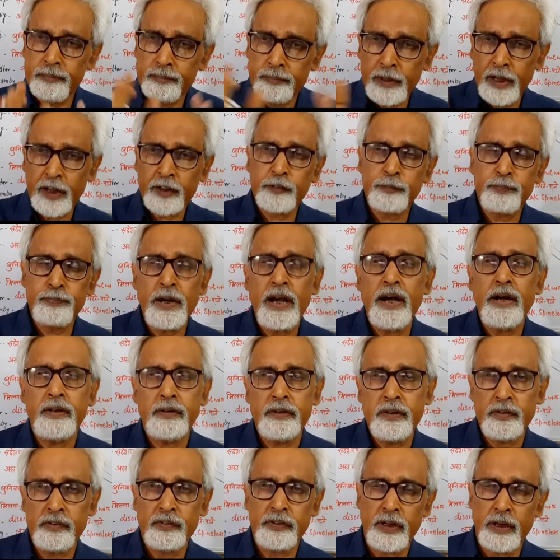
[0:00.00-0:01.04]
explained
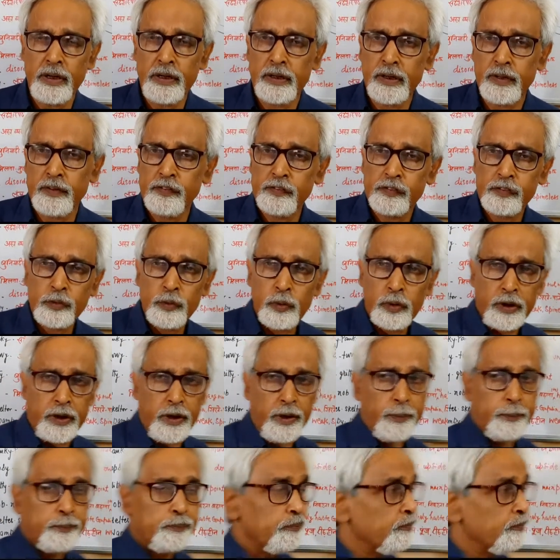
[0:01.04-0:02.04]
this sentence. Okay,